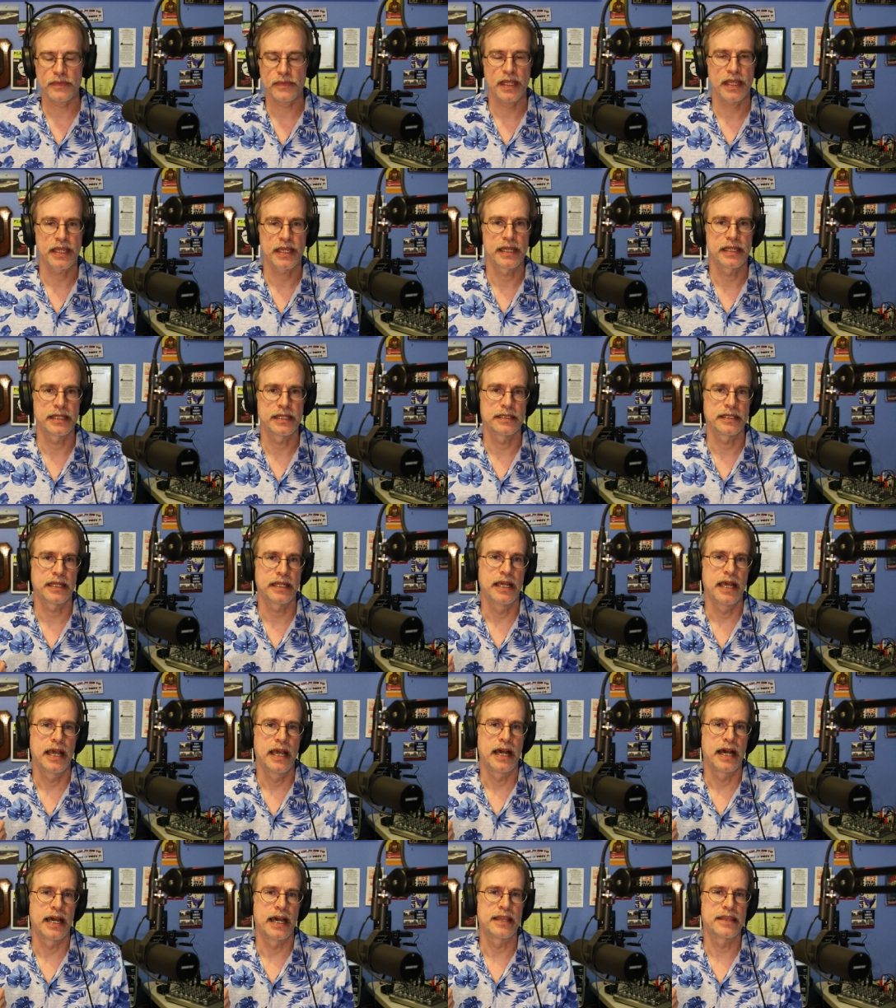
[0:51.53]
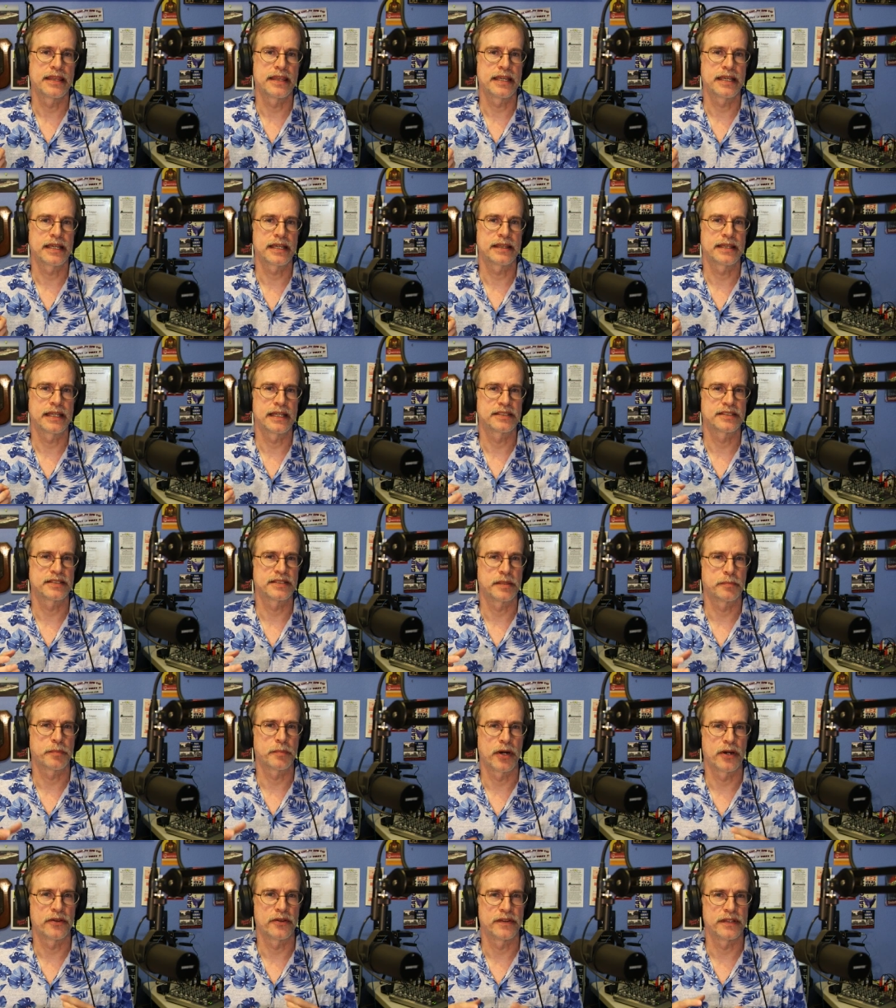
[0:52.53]
And I think that's the
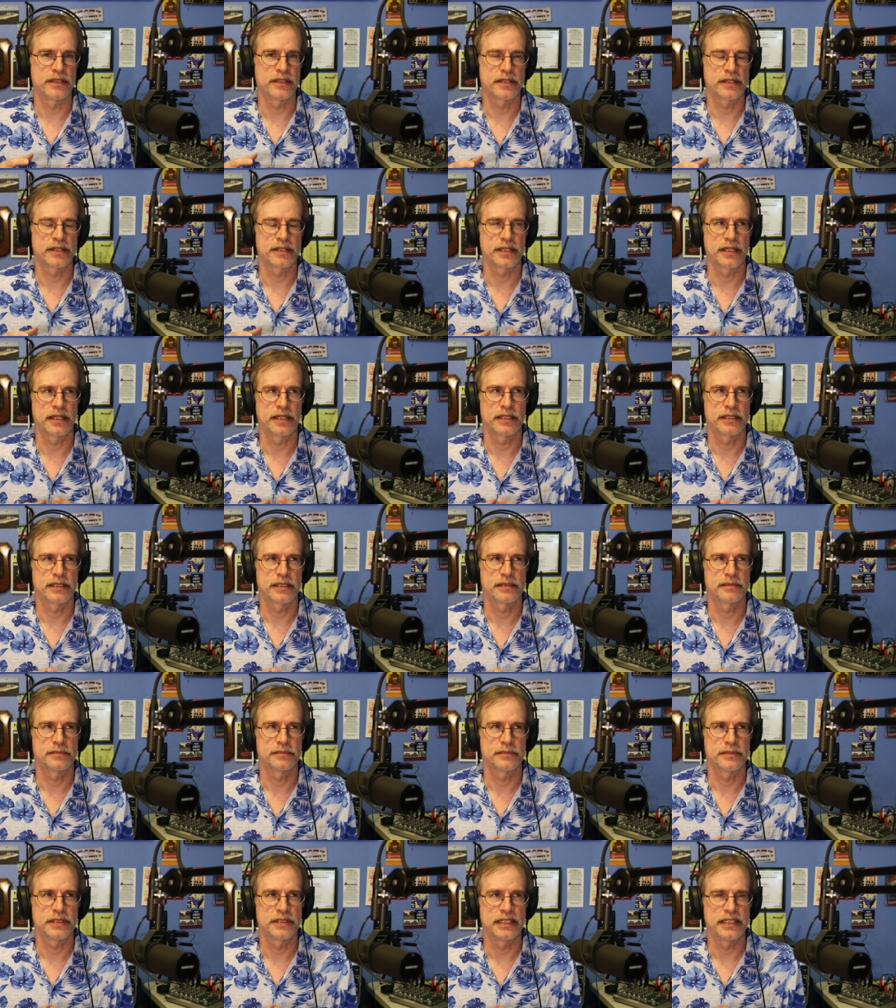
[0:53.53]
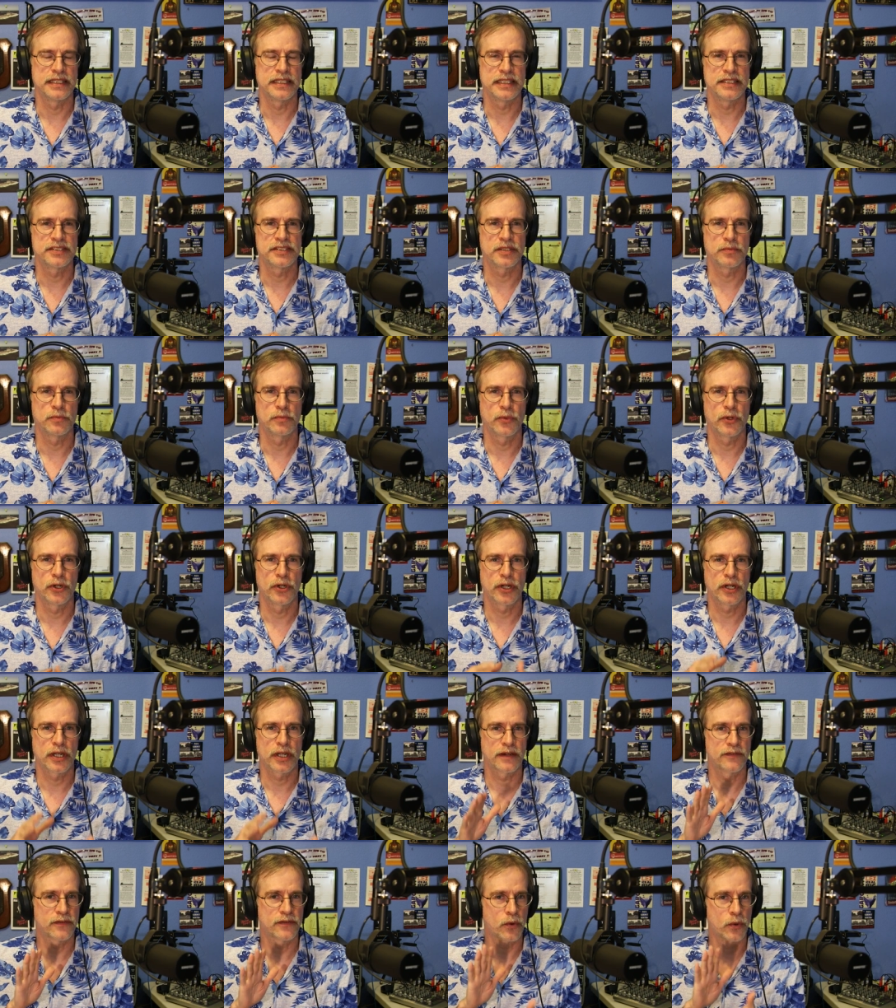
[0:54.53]
part that um, that needs some
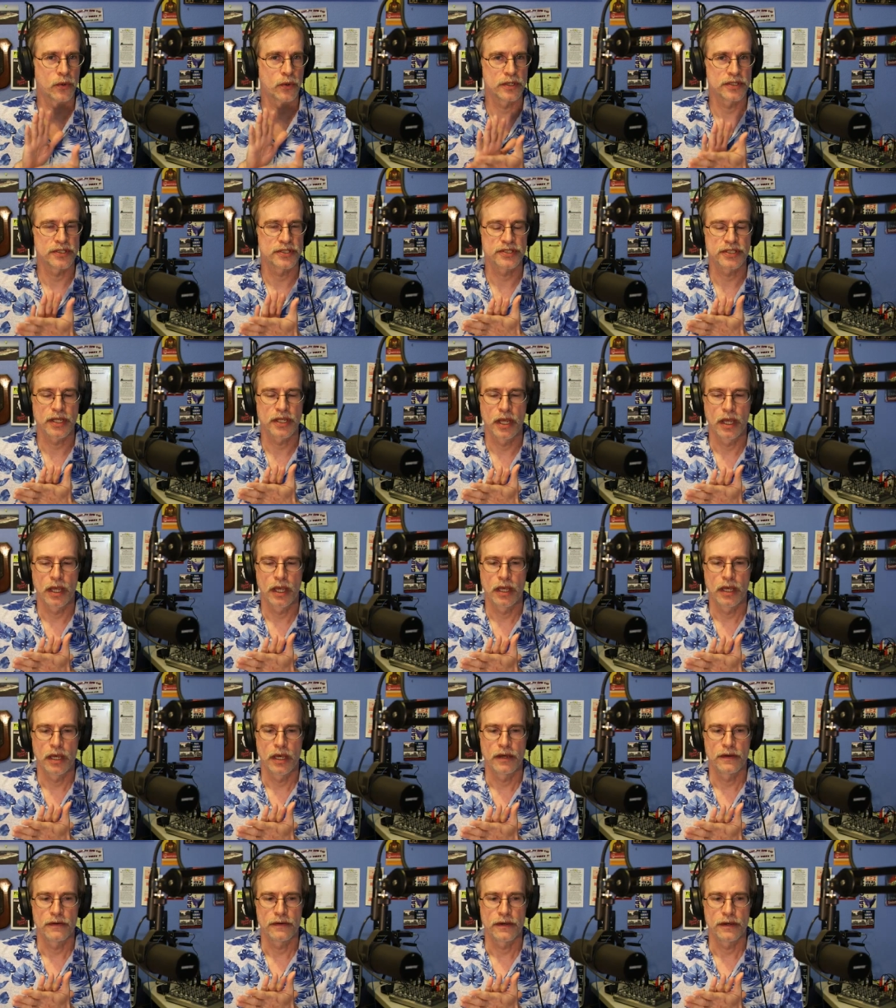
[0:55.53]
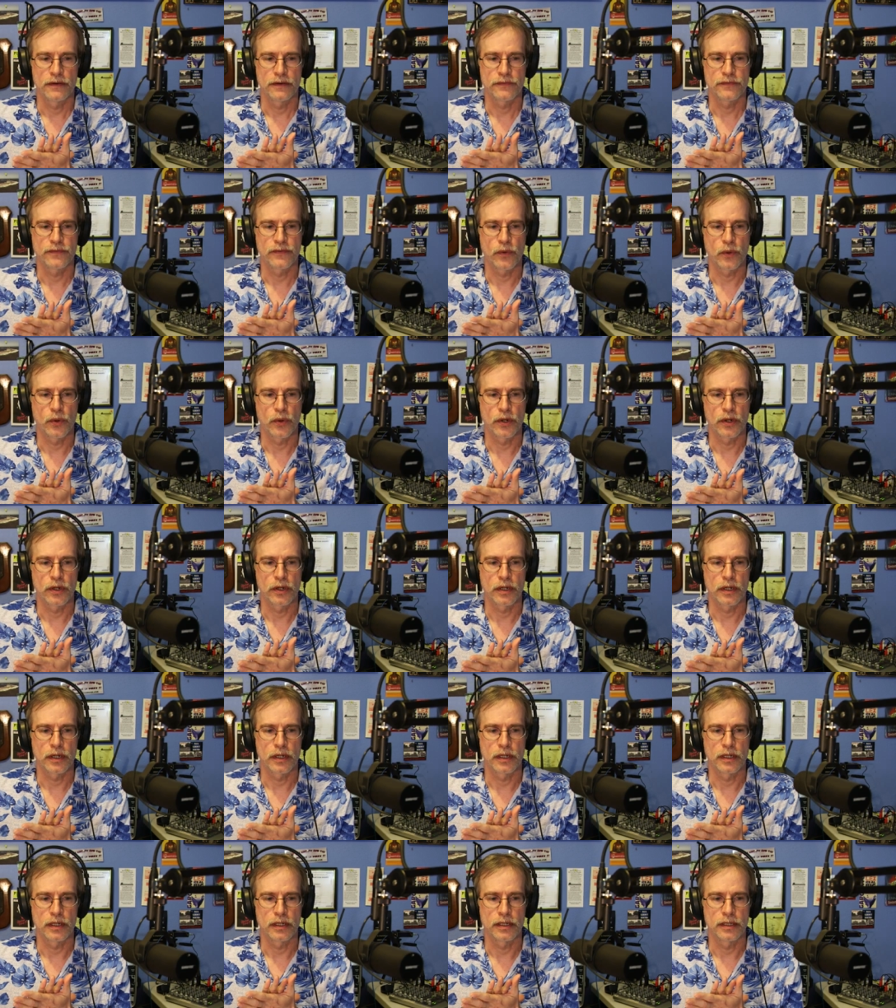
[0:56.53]
work, of course,
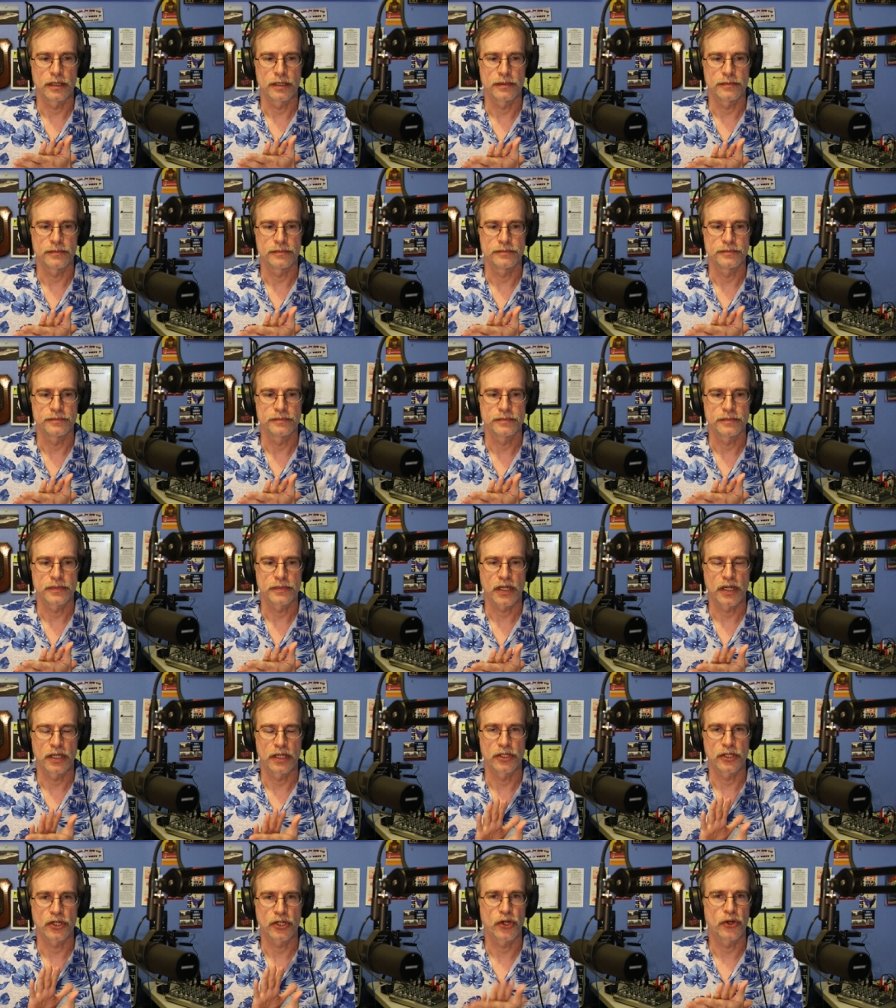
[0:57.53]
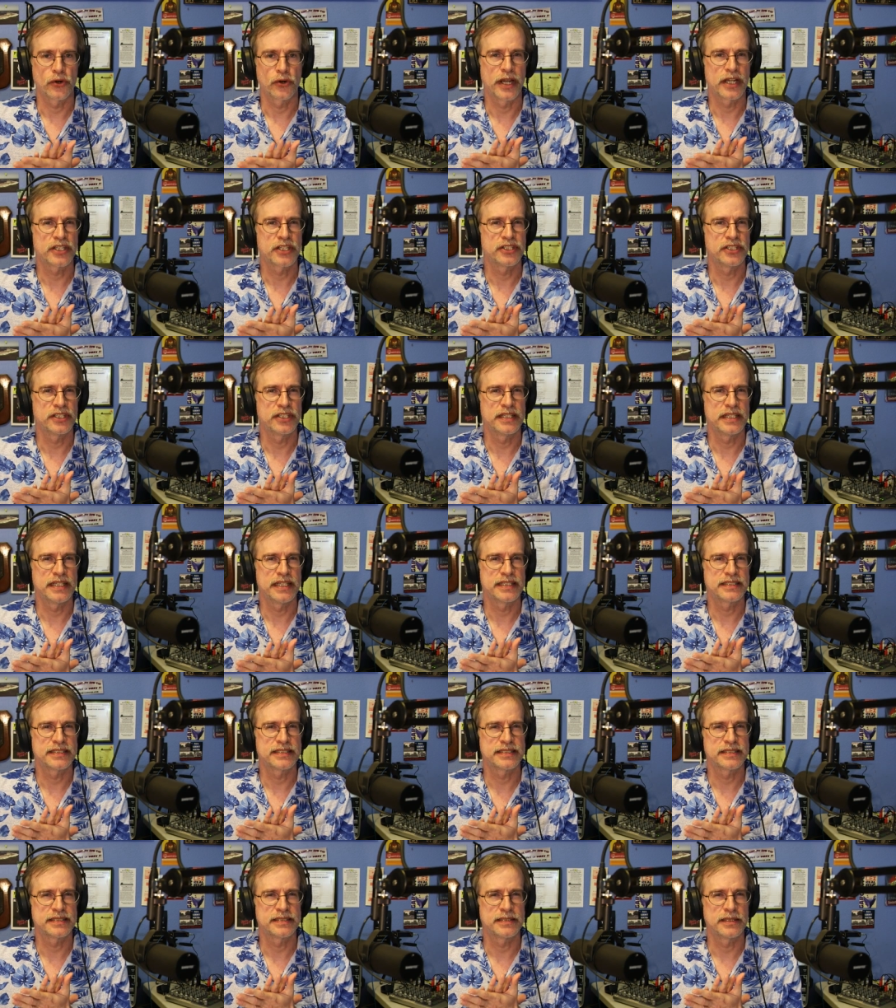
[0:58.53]
for um, color correction.
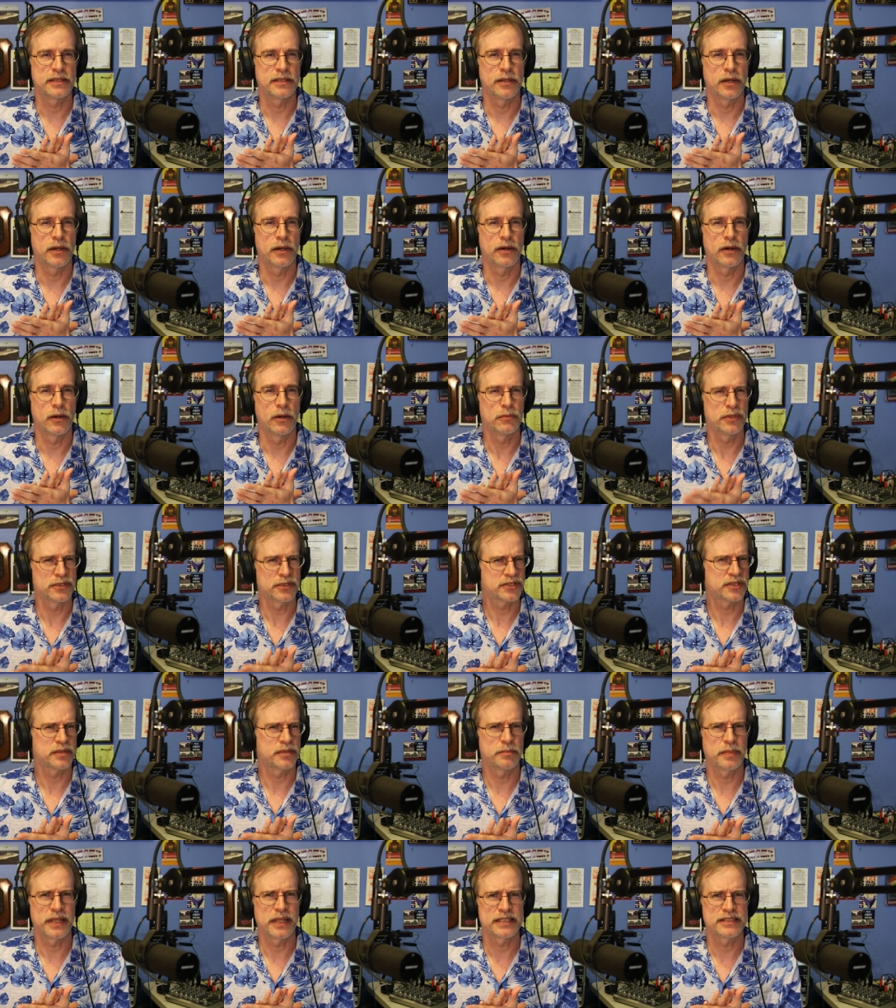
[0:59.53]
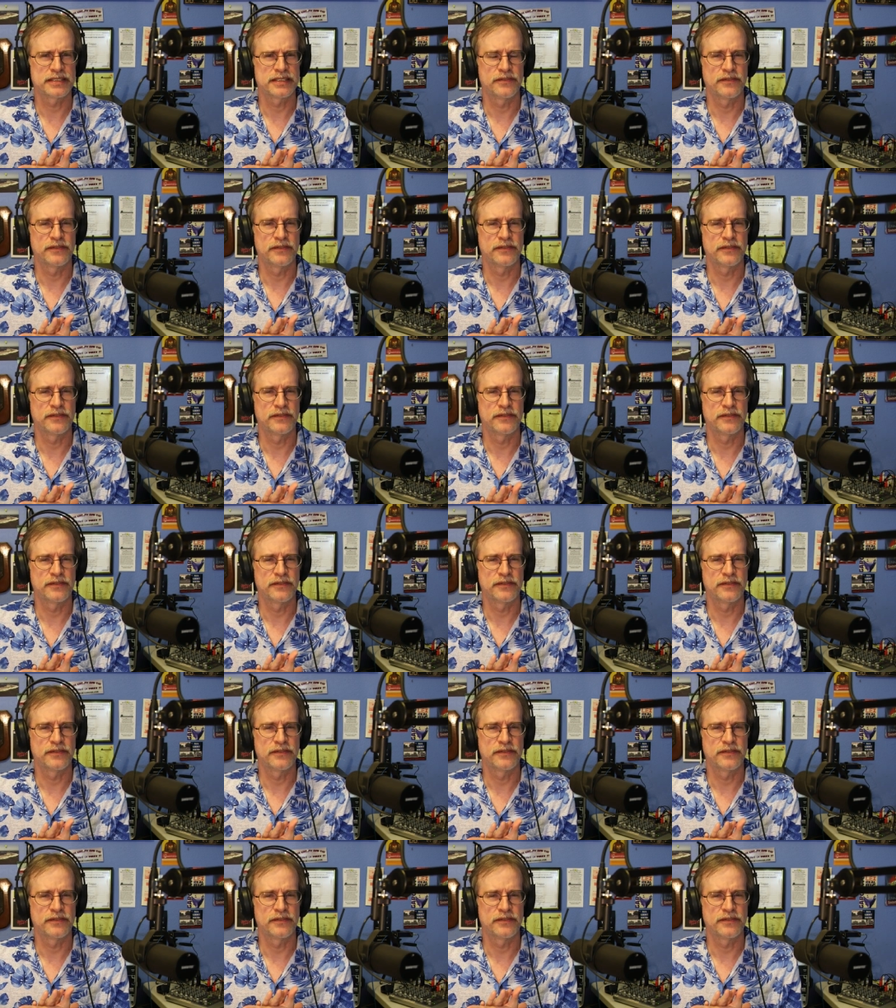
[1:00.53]
It's almost the best